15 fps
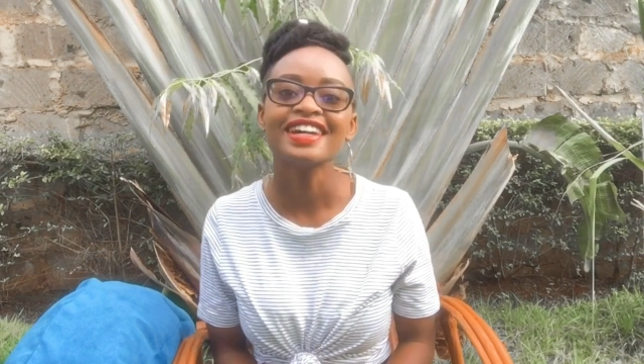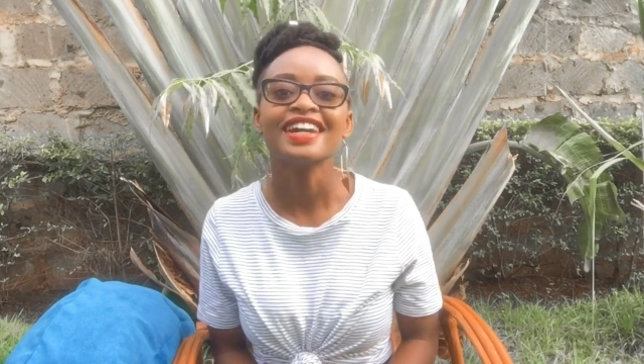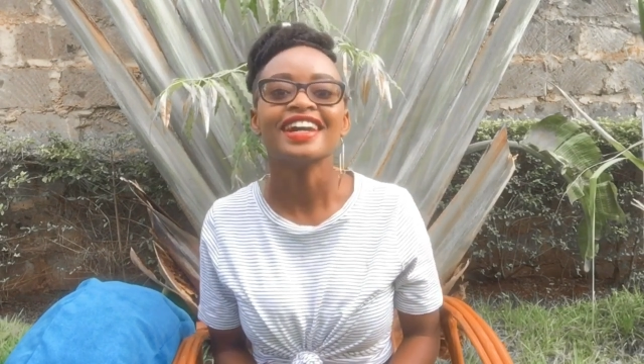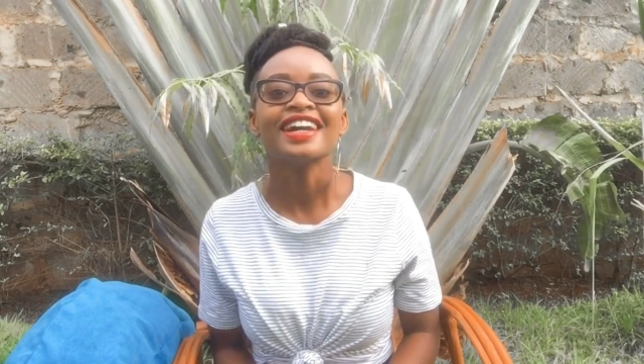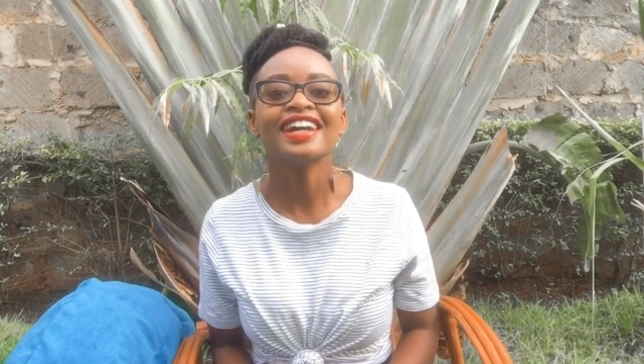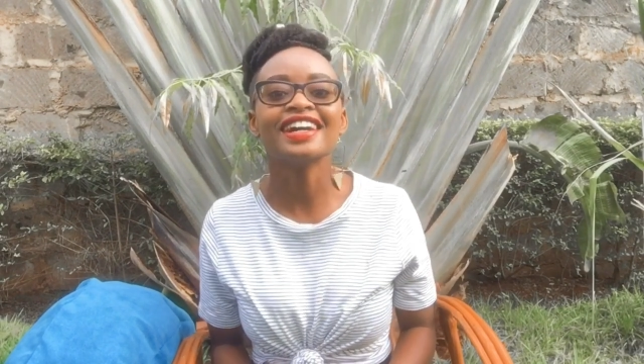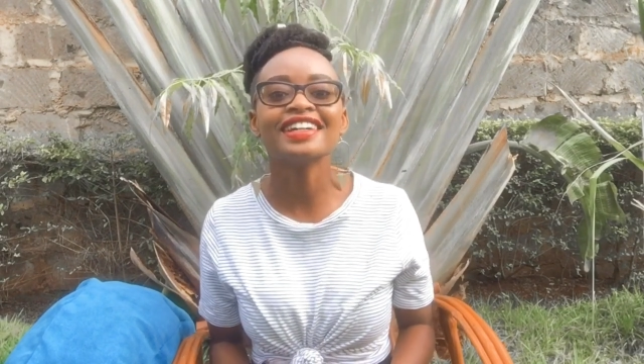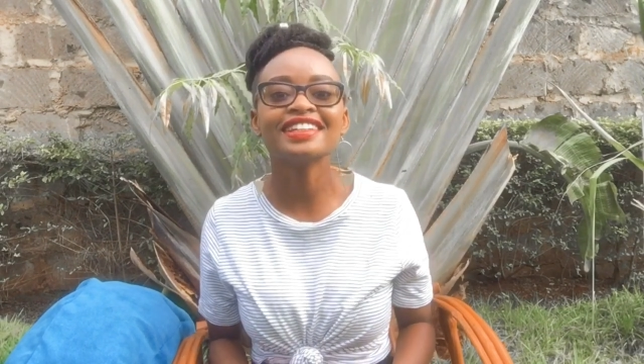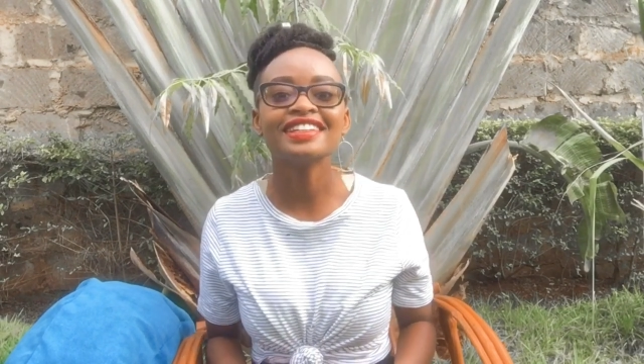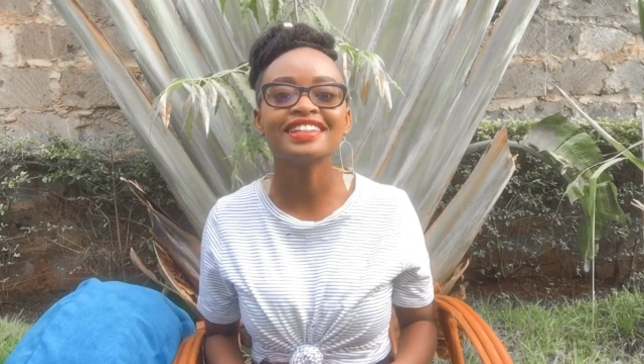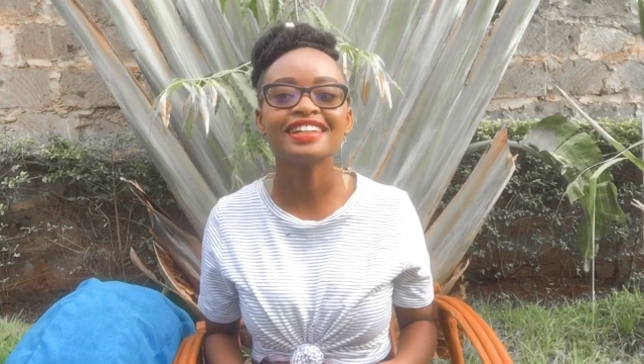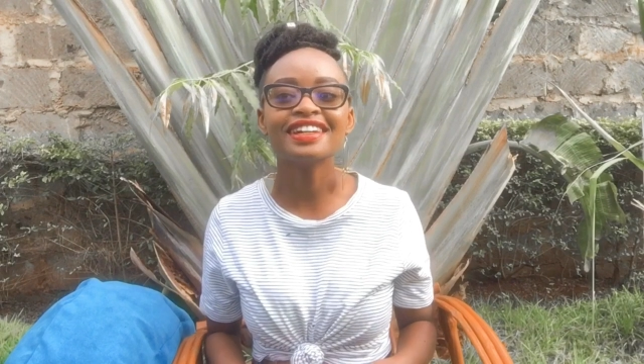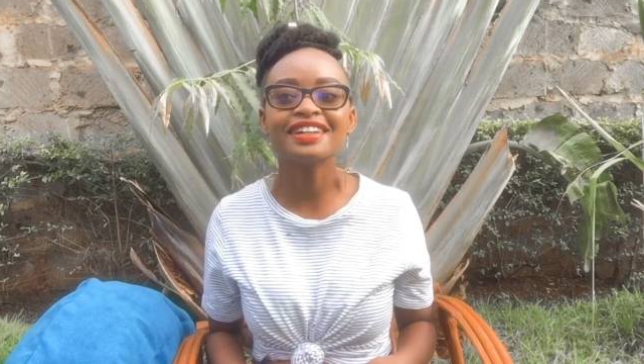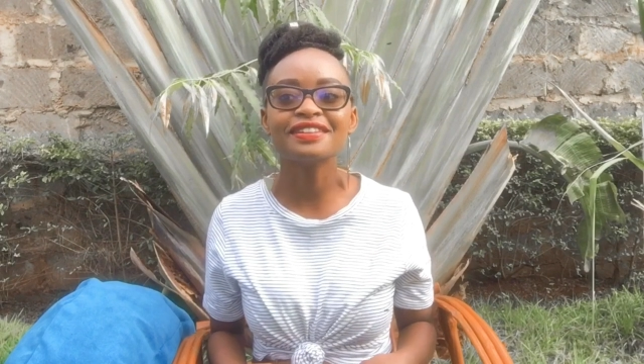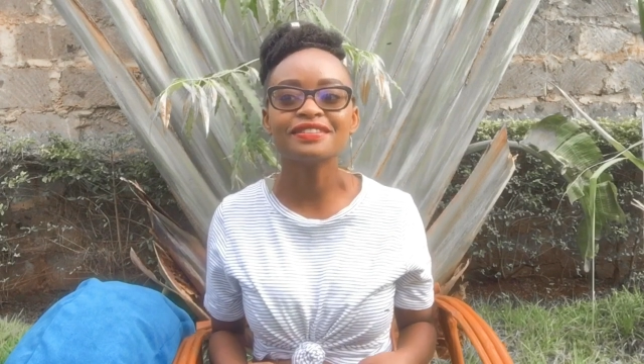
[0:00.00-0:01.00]
and
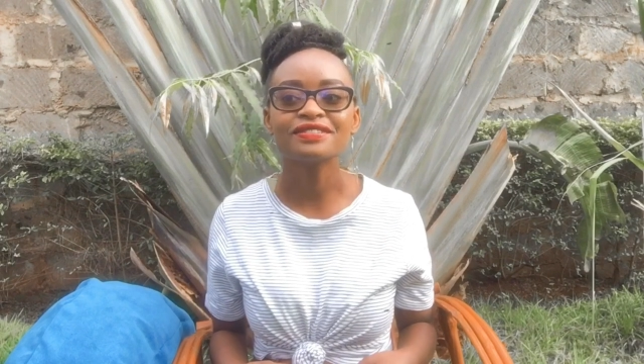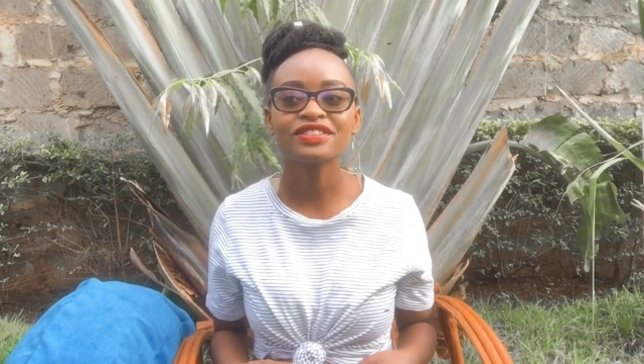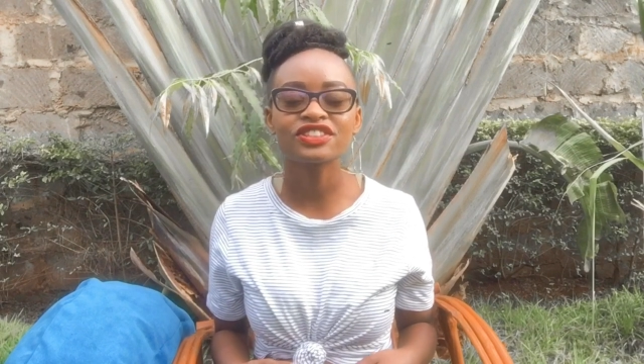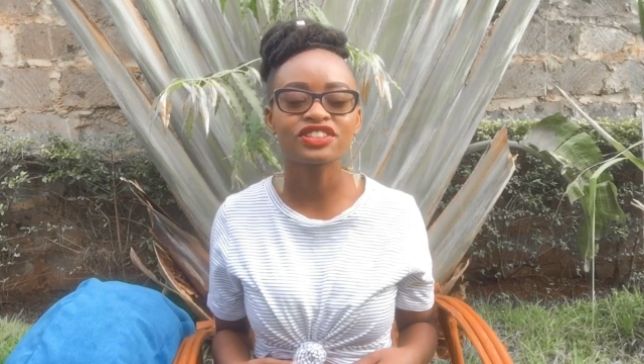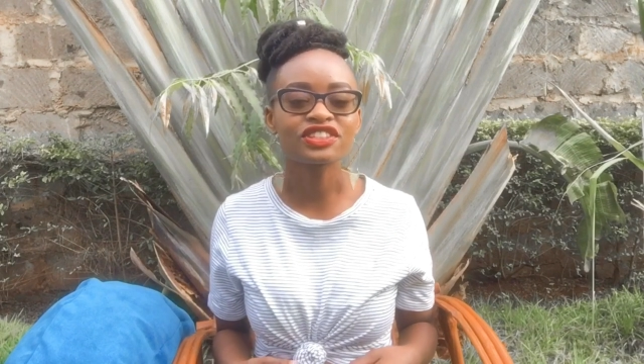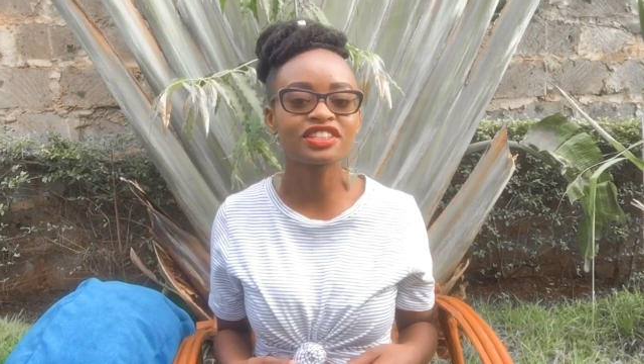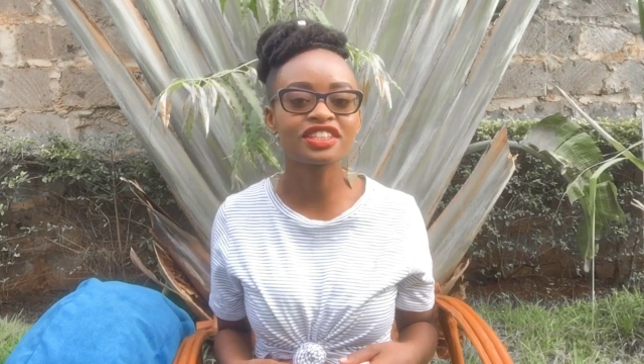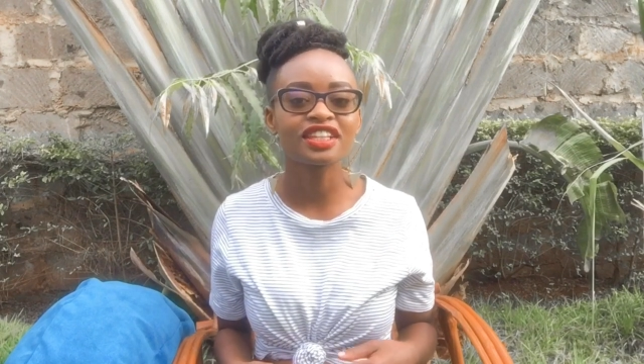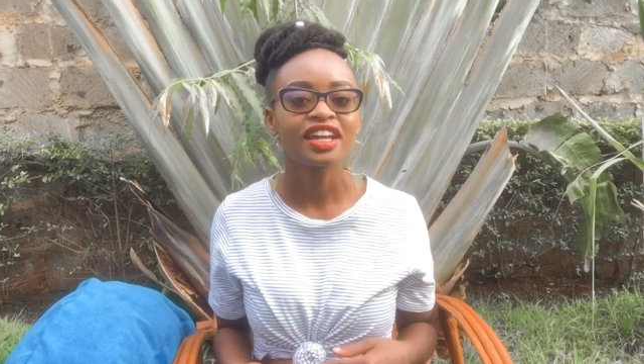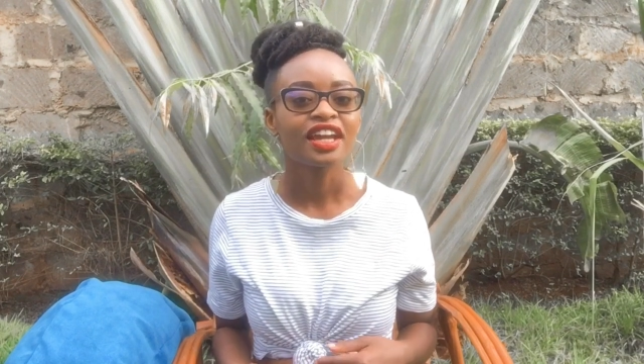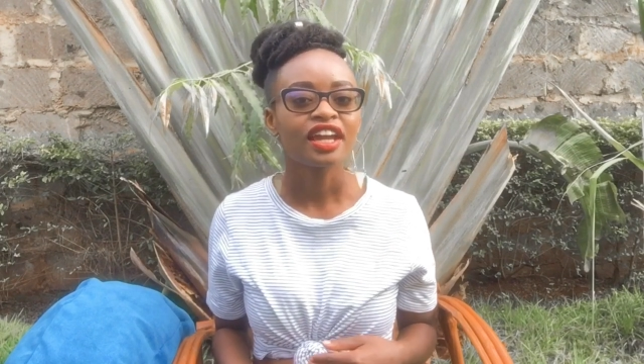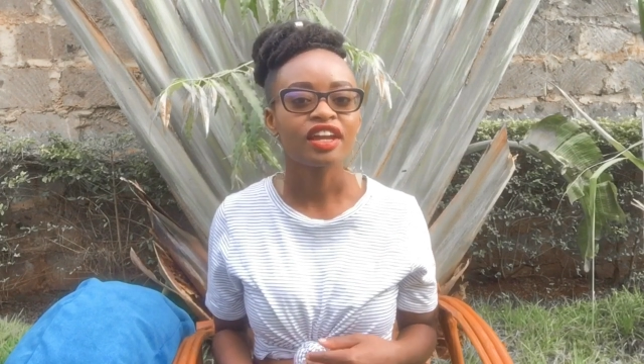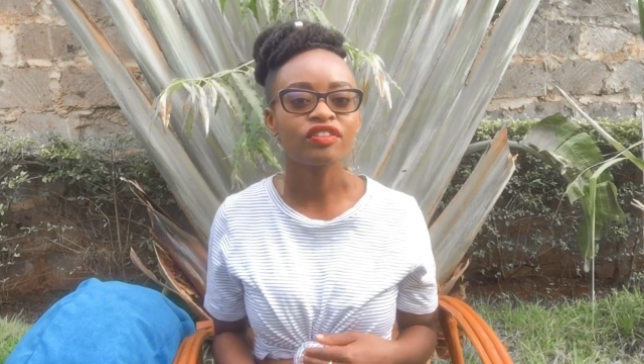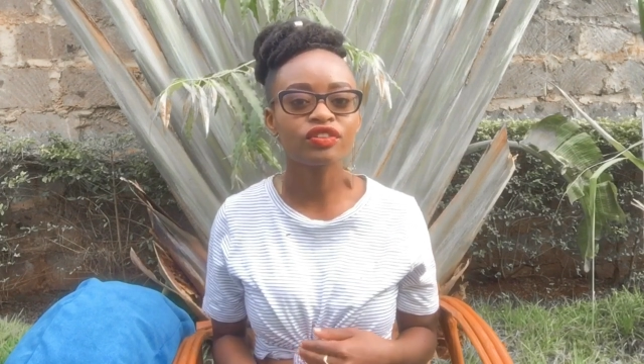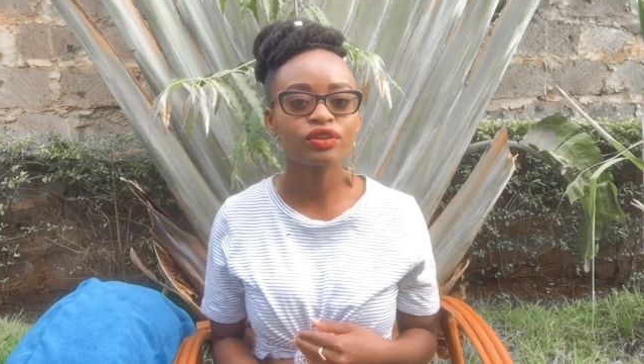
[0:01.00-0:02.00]
um, just
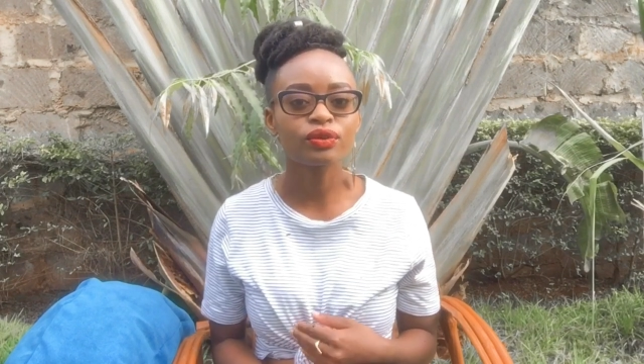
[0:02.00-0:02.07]
everyone